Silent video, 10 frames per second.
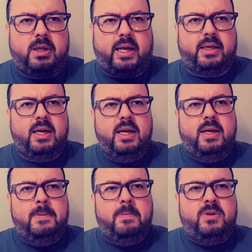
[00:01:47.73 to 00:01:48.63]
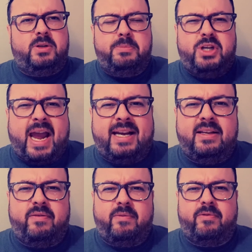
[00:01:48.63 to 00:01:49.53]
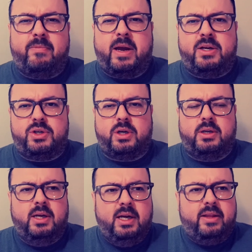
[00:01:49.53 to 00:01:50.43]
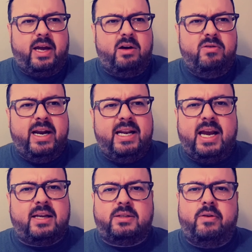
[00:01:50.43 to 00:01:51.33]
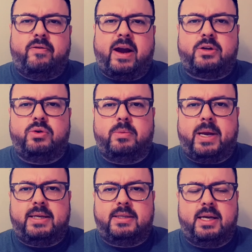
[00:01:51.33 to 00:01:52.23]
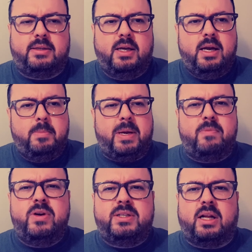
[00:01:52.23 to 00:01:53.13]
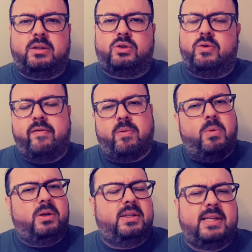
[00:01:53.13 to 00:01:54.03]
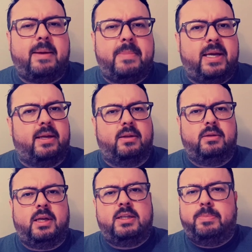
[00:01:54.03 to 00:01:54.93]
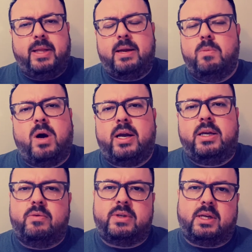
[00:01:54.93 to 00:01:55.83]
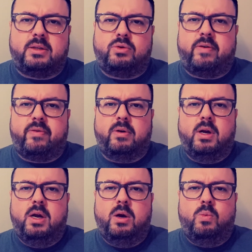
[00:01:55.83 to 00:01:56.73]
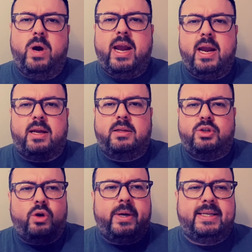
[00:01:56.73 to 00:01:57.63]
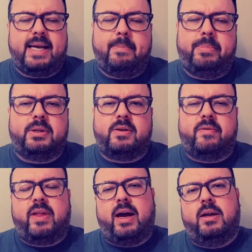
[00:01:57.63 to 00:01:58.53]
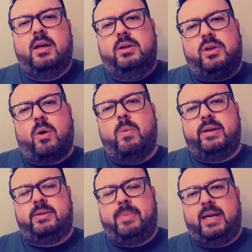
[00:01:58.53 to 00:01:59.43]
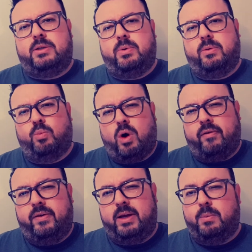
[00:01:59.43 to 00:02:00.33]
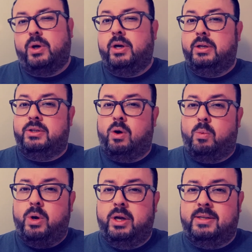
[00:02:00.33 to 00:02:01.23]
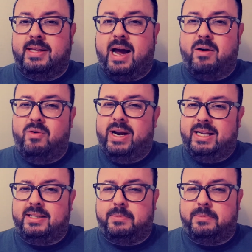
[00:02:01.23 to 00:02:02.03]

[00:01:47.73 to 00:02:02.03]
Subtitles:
Like subjective information that really has no factual basis. Being results driven, what does that mean? Explain why you're results driven. Show examples of that. Don't waste space with waffly words or words that are really